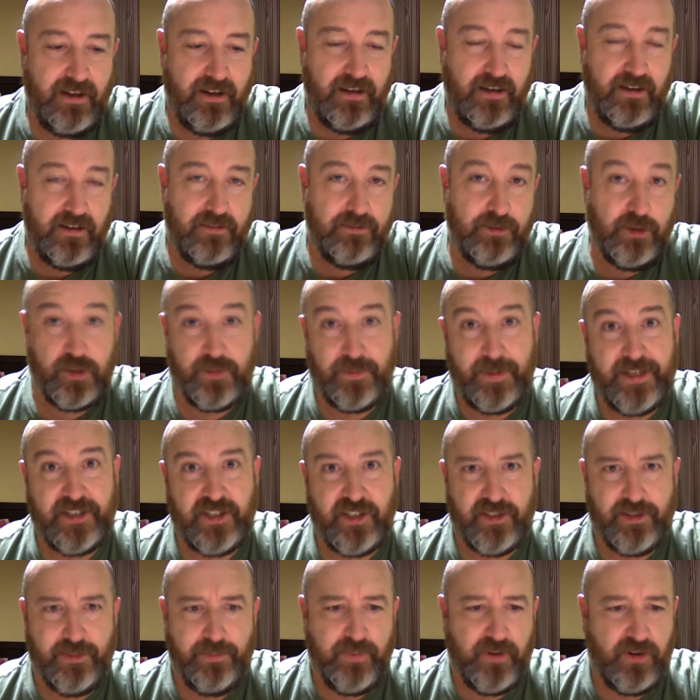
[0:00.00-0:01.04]
First match
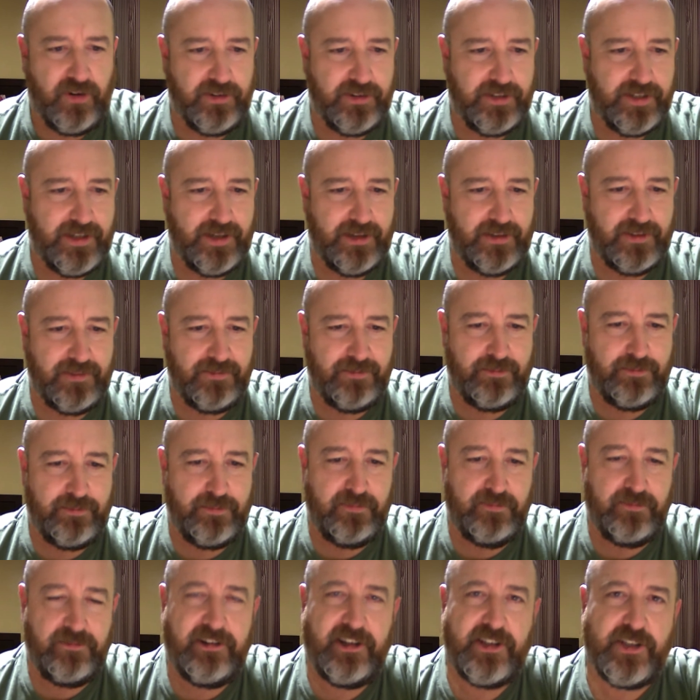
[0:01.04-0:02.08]
is important.
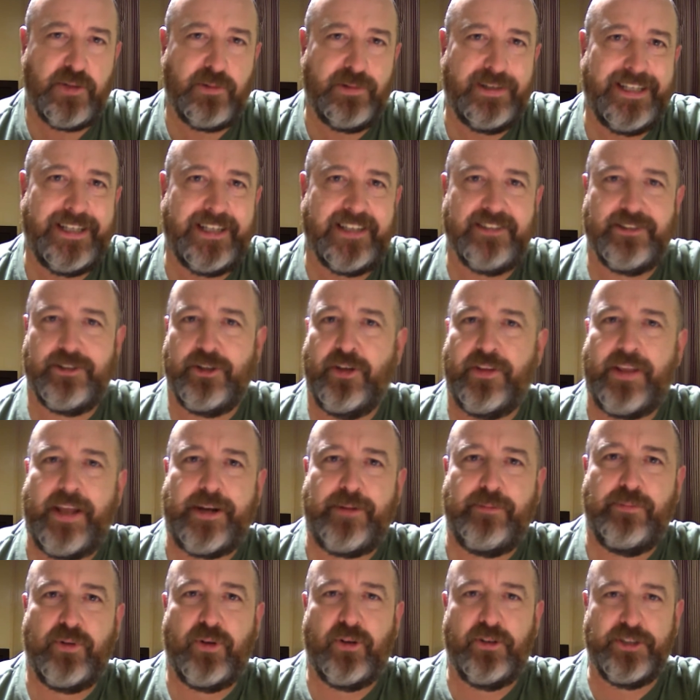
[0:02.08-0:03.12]
France winning is not that
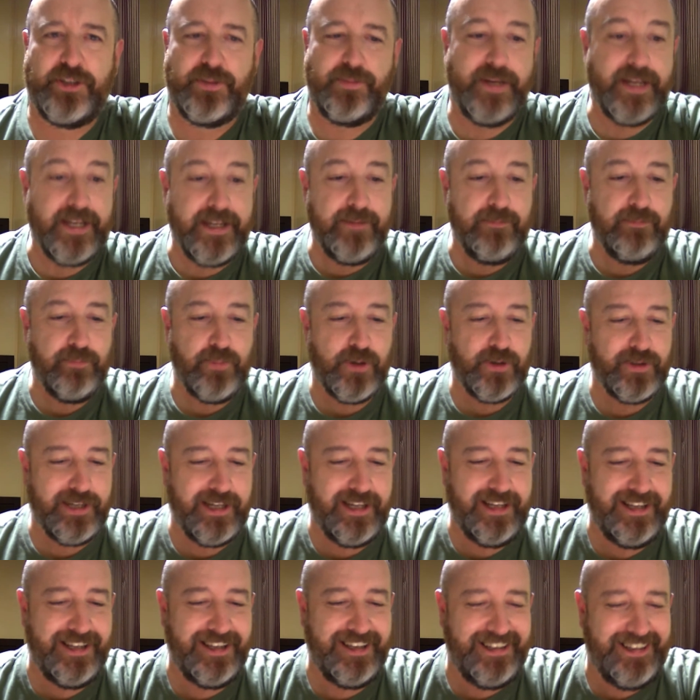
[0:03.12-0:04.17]
important to me, but
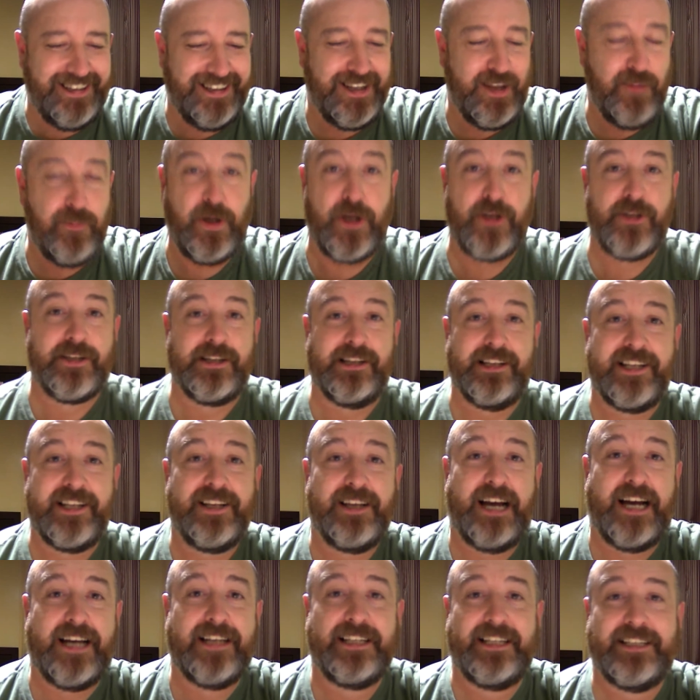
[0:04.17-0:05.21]
personally,
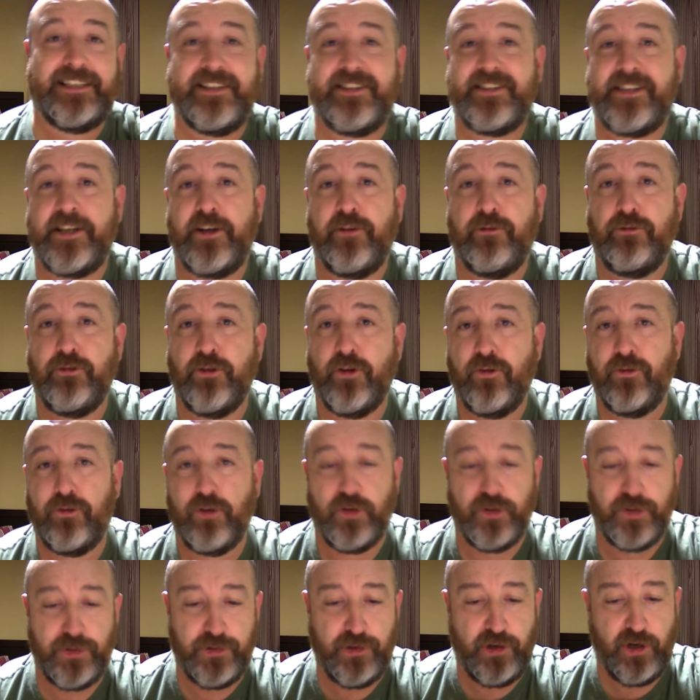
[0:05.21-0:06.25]
I'd like to see a
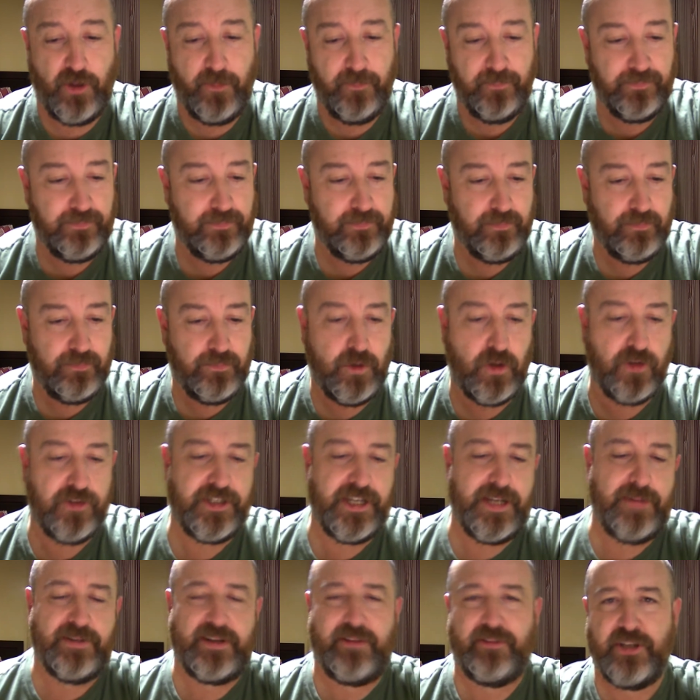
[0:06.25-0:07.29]
4-4 draw. Both
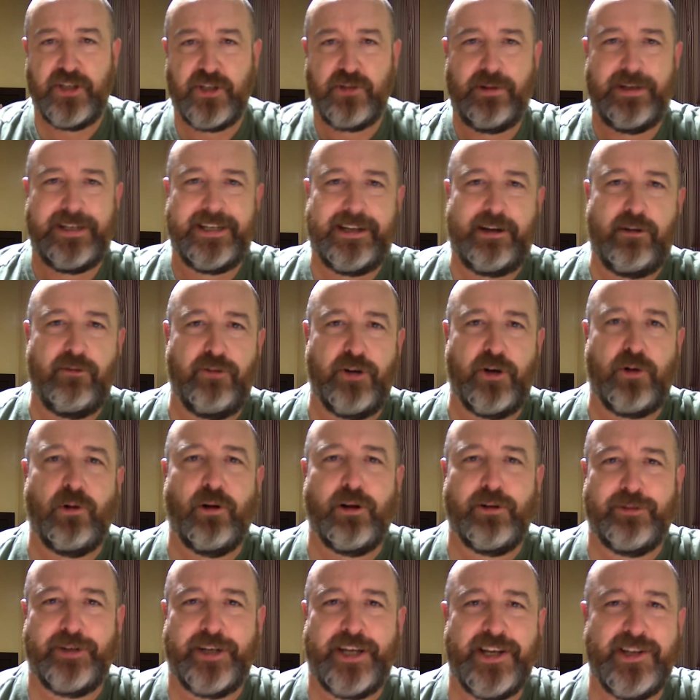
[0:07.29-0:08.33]
teams having to sweat it out for
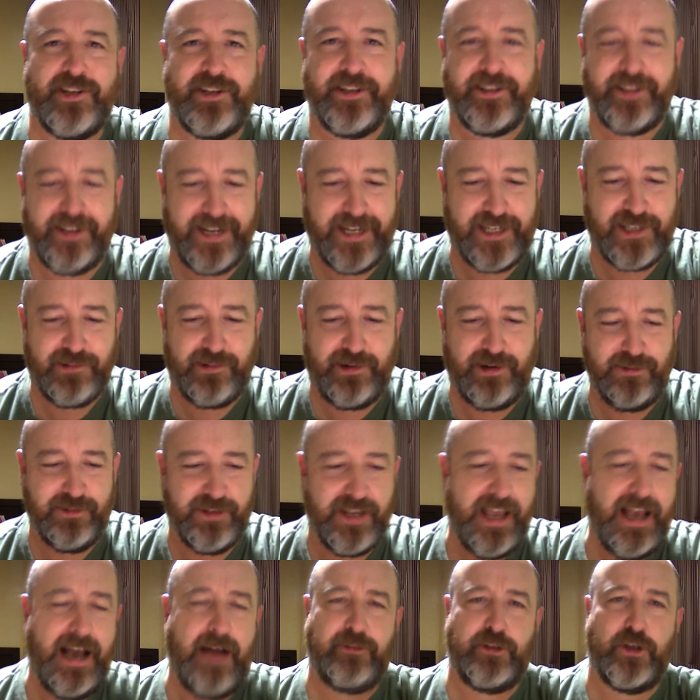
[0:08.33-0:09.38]
qualification in the next round
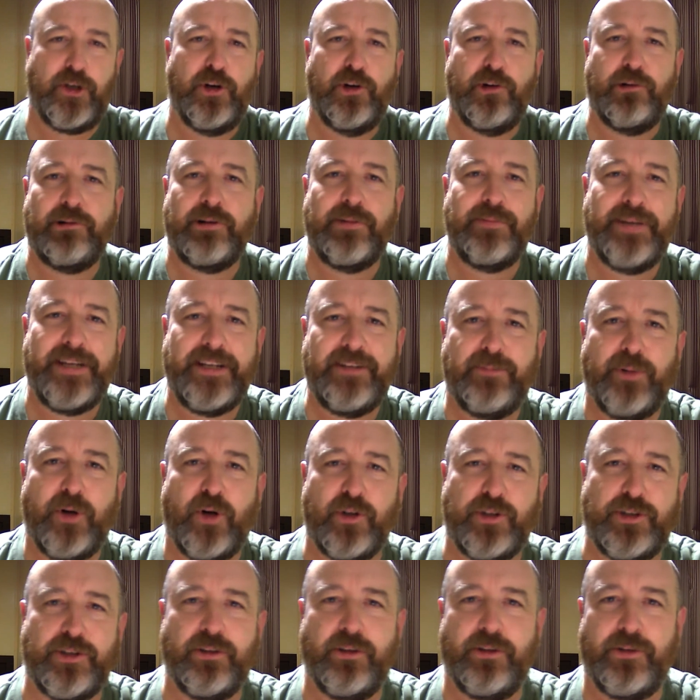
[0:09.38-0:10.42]
after Hungary beat
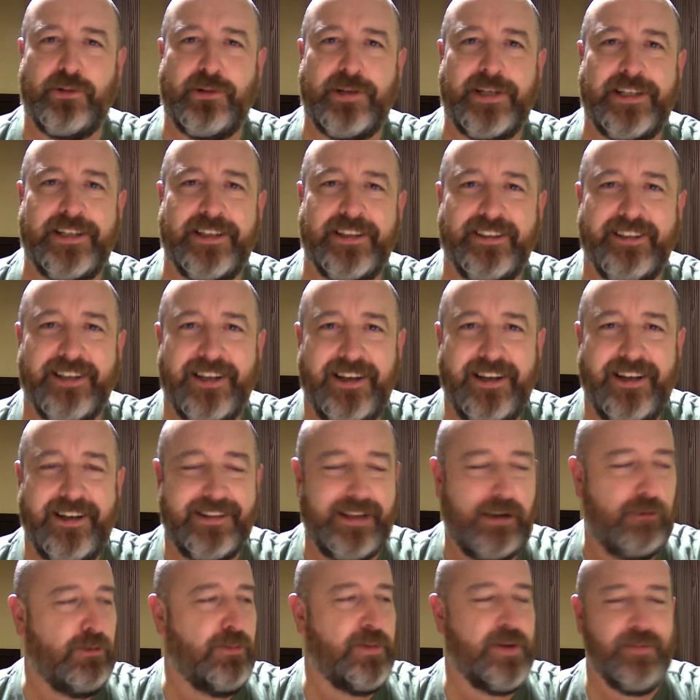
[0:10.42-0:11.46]
Portugal 3-0.
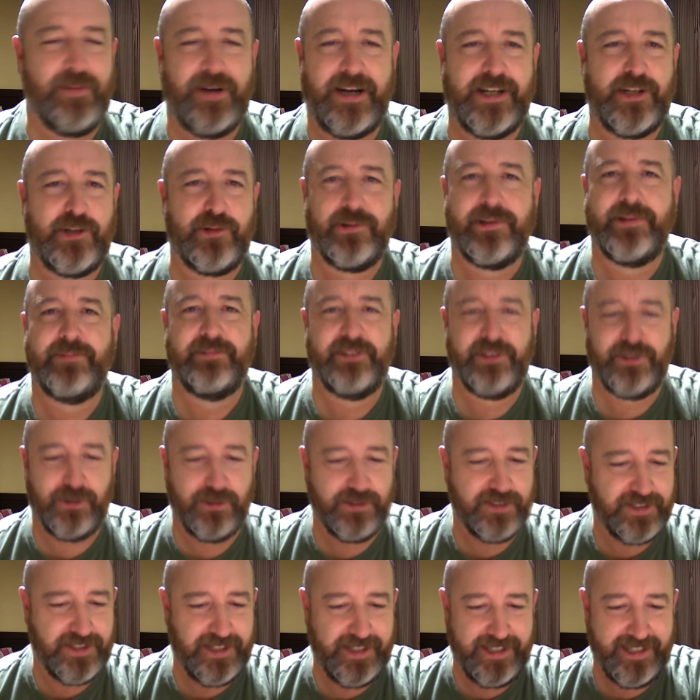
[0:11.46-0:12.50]
That would be my dream
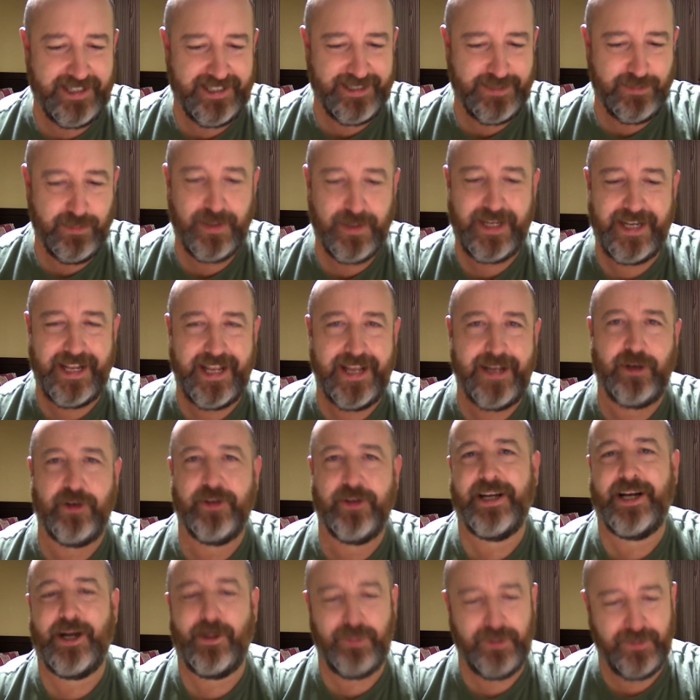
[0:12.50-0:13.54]
results tonight, but it ain't going
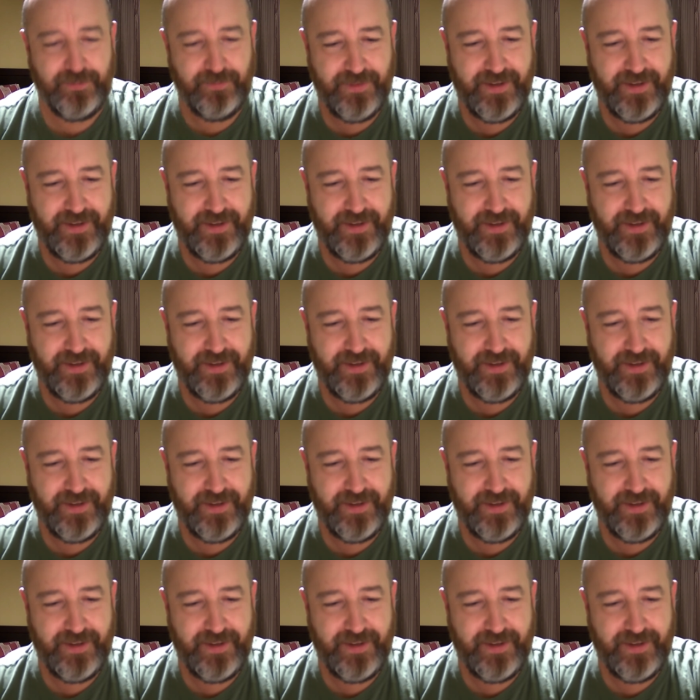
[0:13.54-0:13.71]
to happen.